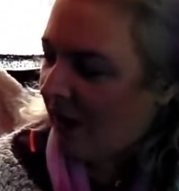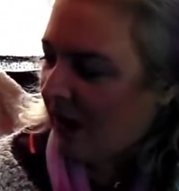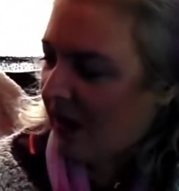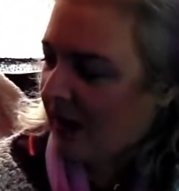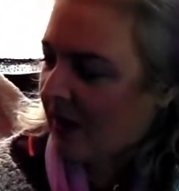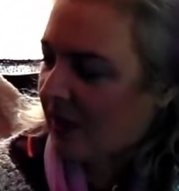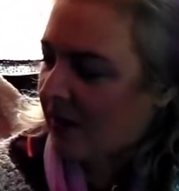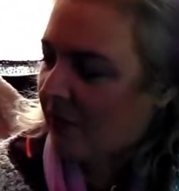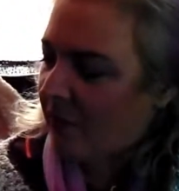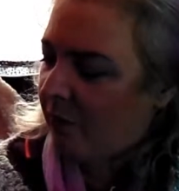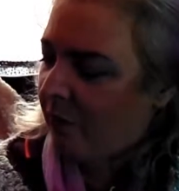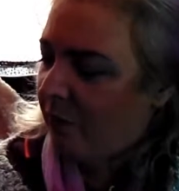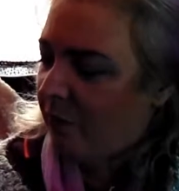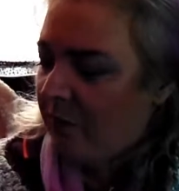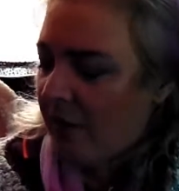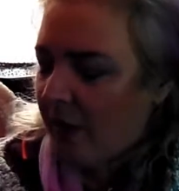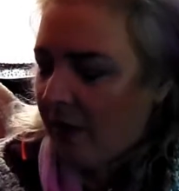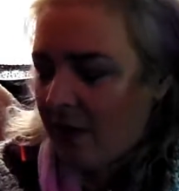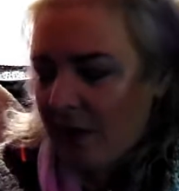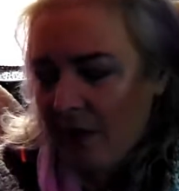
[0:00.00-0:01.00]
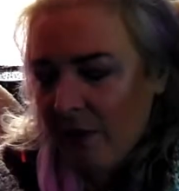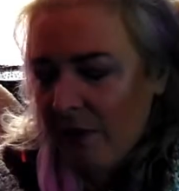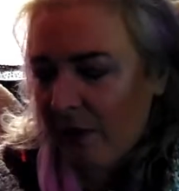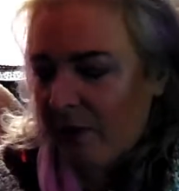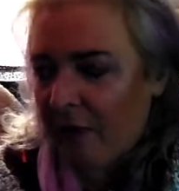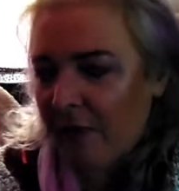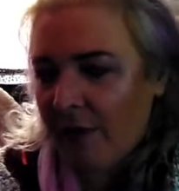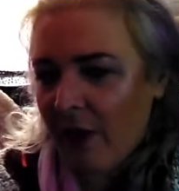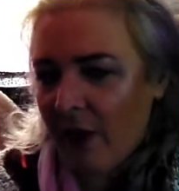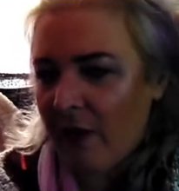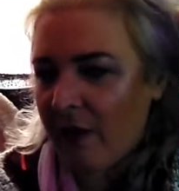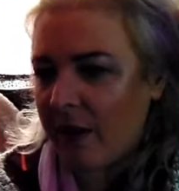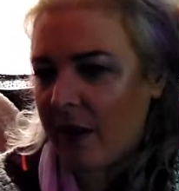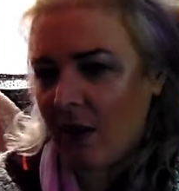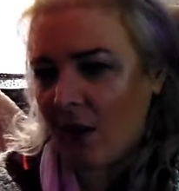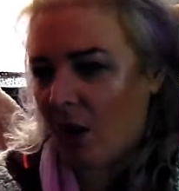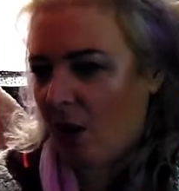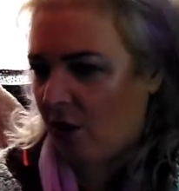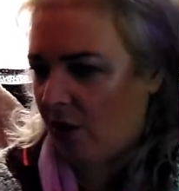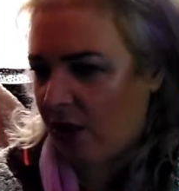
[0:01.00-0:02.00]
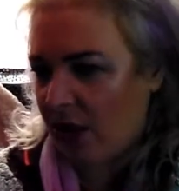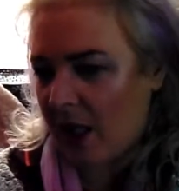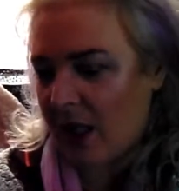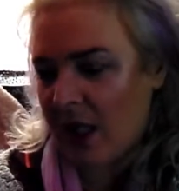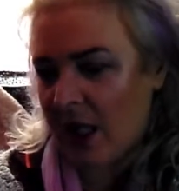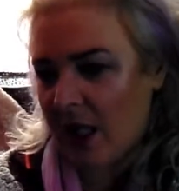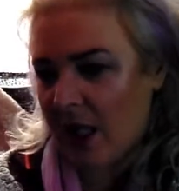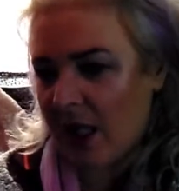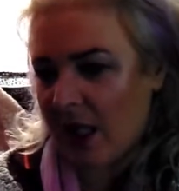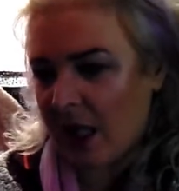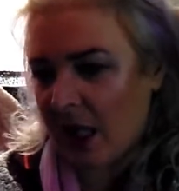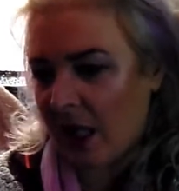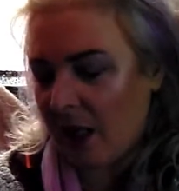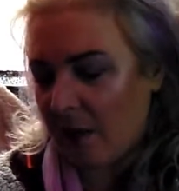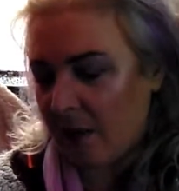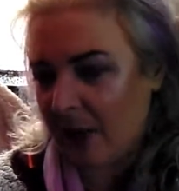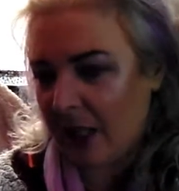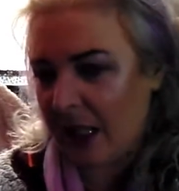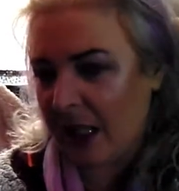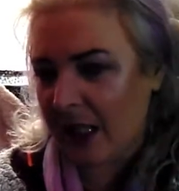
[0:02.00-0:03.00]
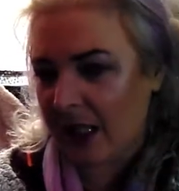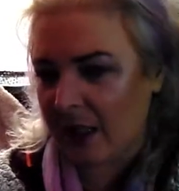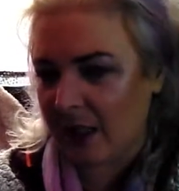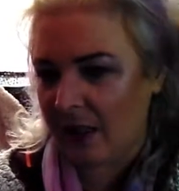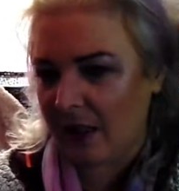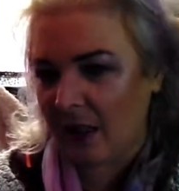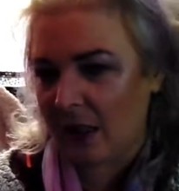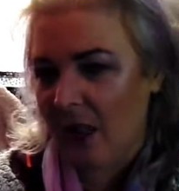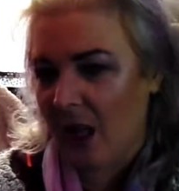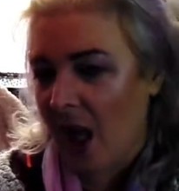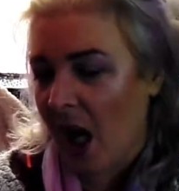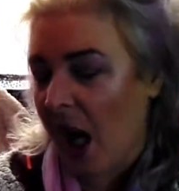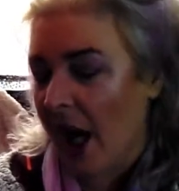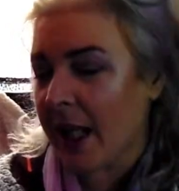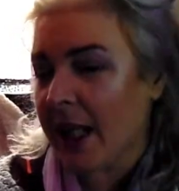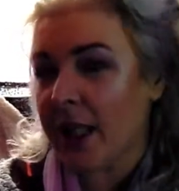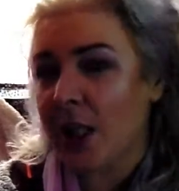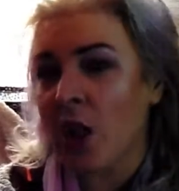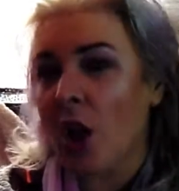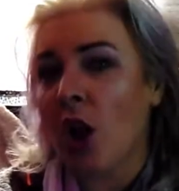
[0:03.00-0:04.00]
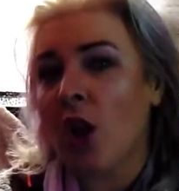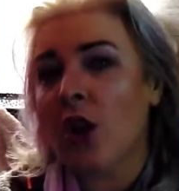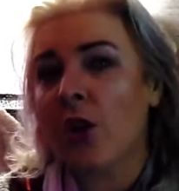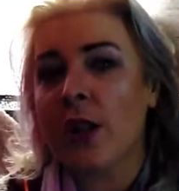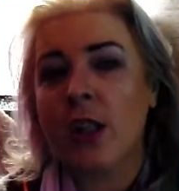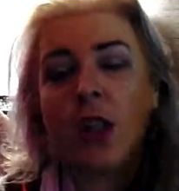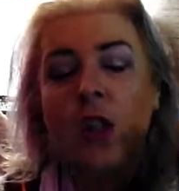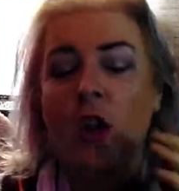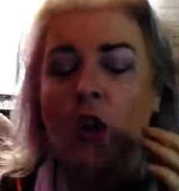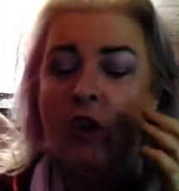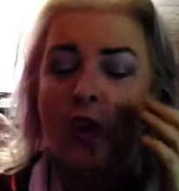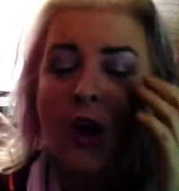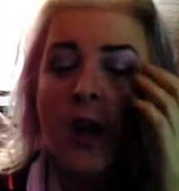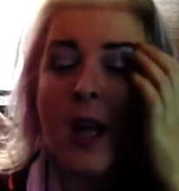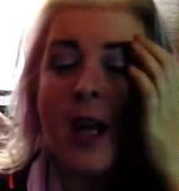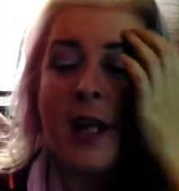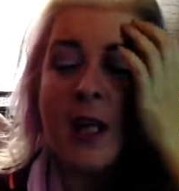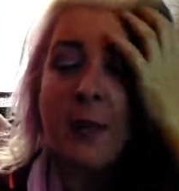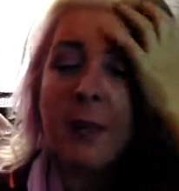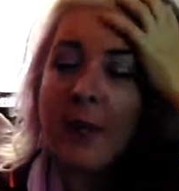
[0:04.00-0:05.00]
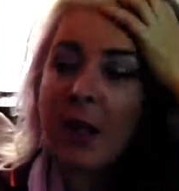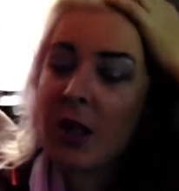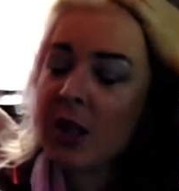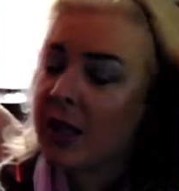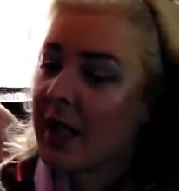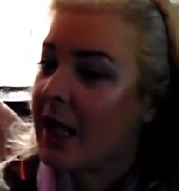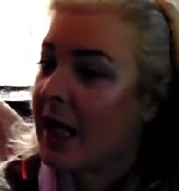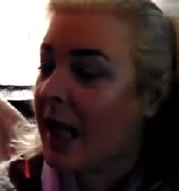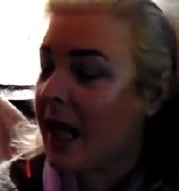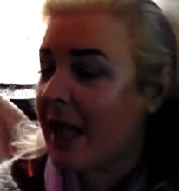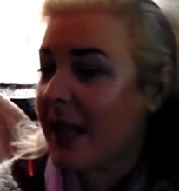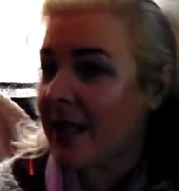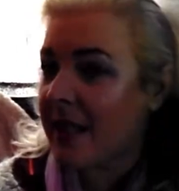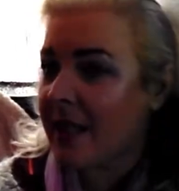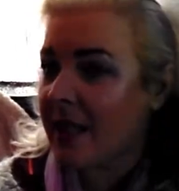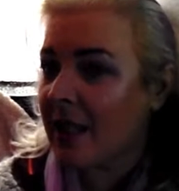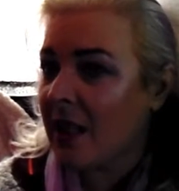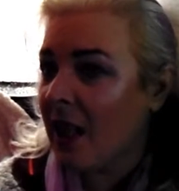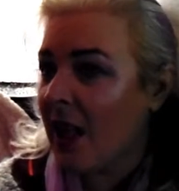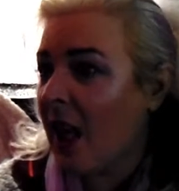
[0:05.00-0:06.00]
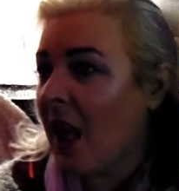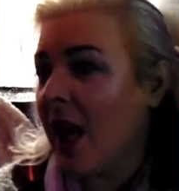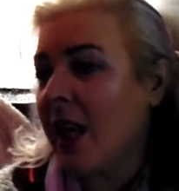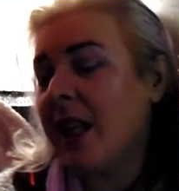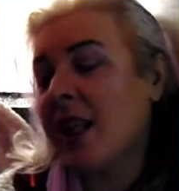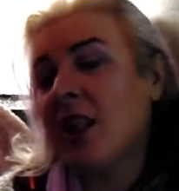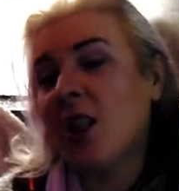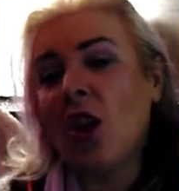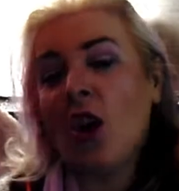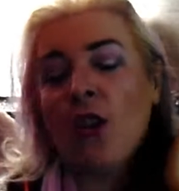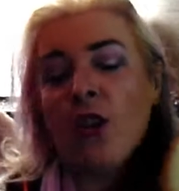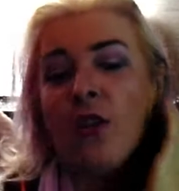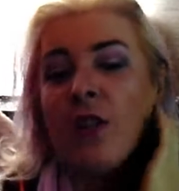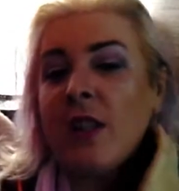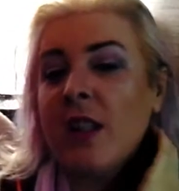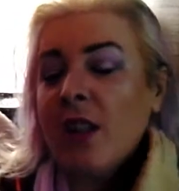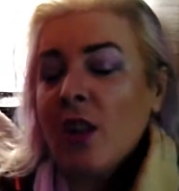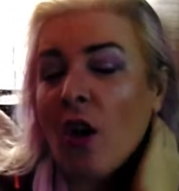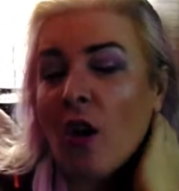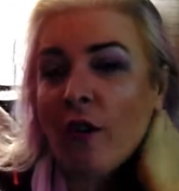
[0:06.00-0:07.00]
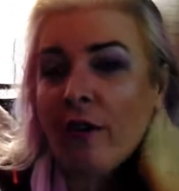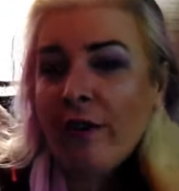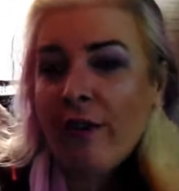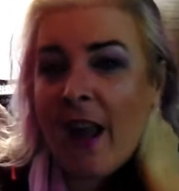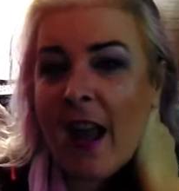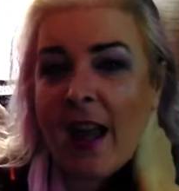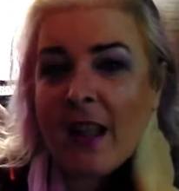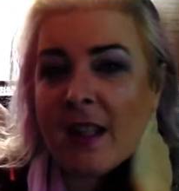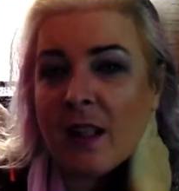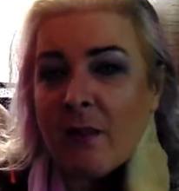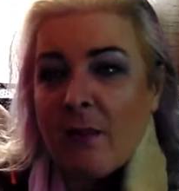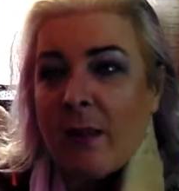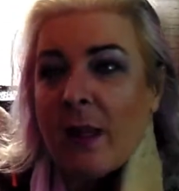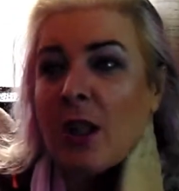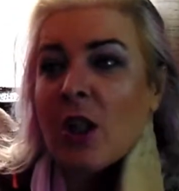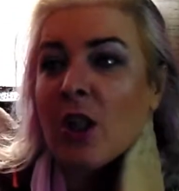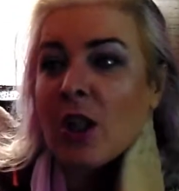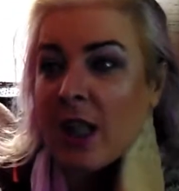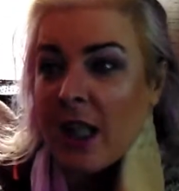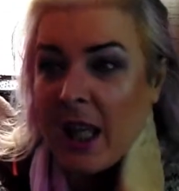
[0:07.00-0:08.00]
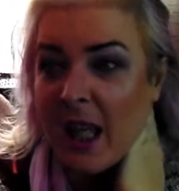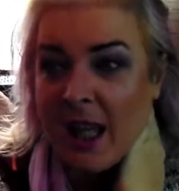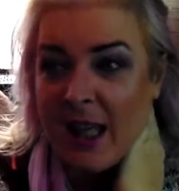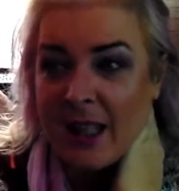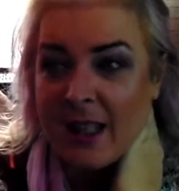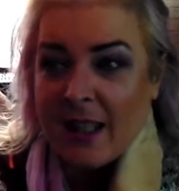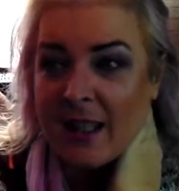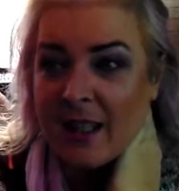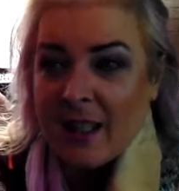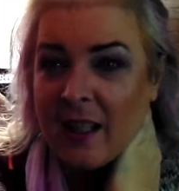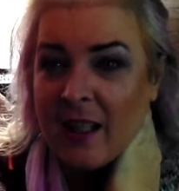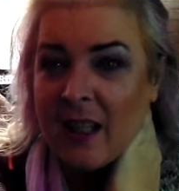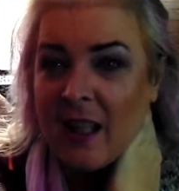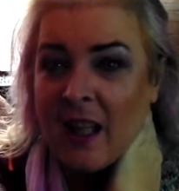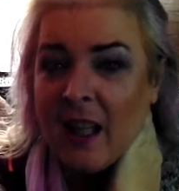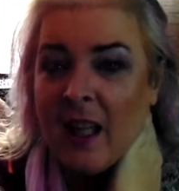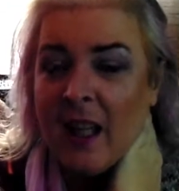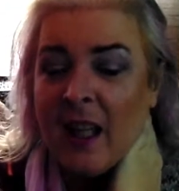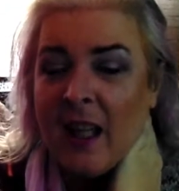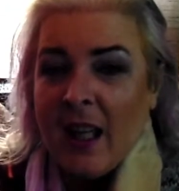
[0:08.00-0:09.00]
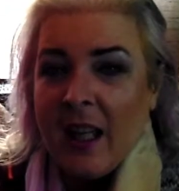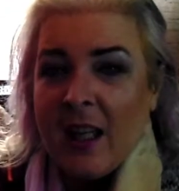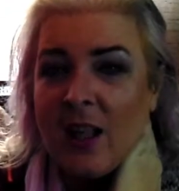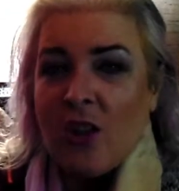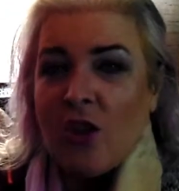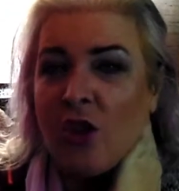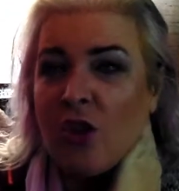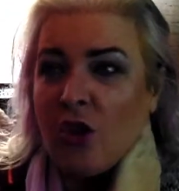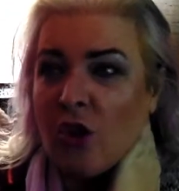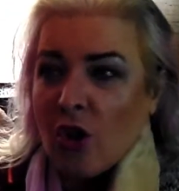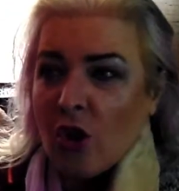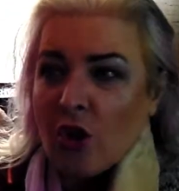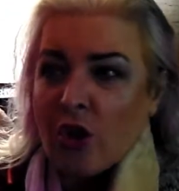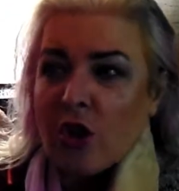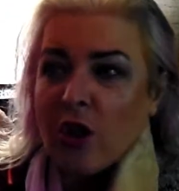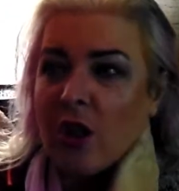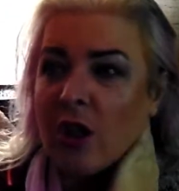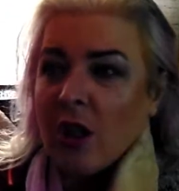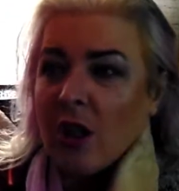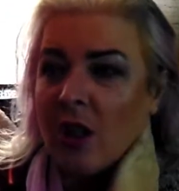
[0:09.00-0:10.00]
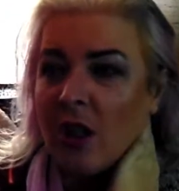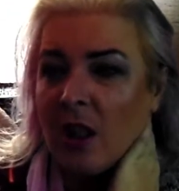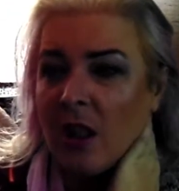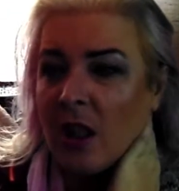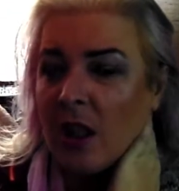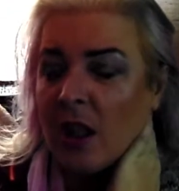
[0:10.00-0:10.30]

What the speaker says: He's very, very naughty at times. And it's not that he's not trained, because he is. And it's not that he's not fed, because he is. He just